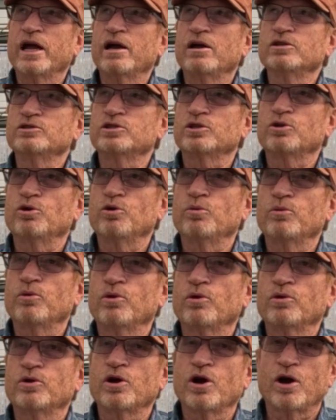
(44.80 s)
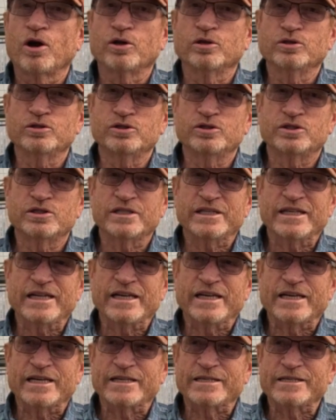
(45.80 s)
house at Homegrown Gardens,
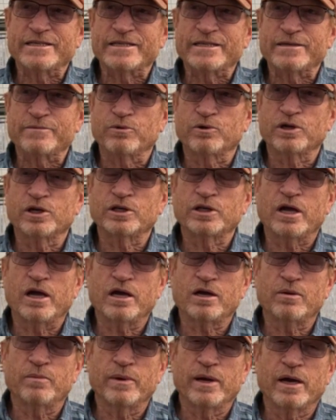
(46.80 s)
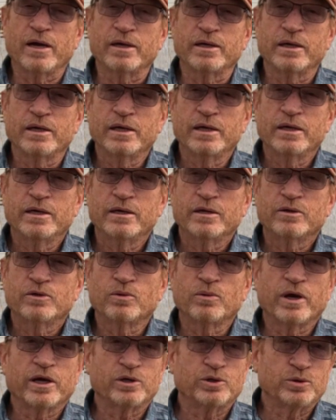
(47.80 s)
and we're going to talk about the
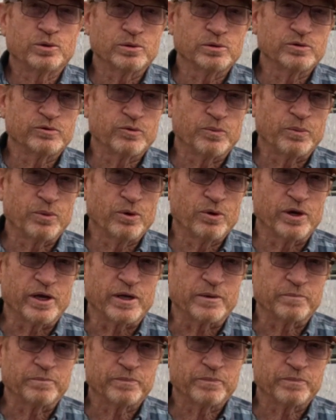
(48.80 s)
right tools for pruning,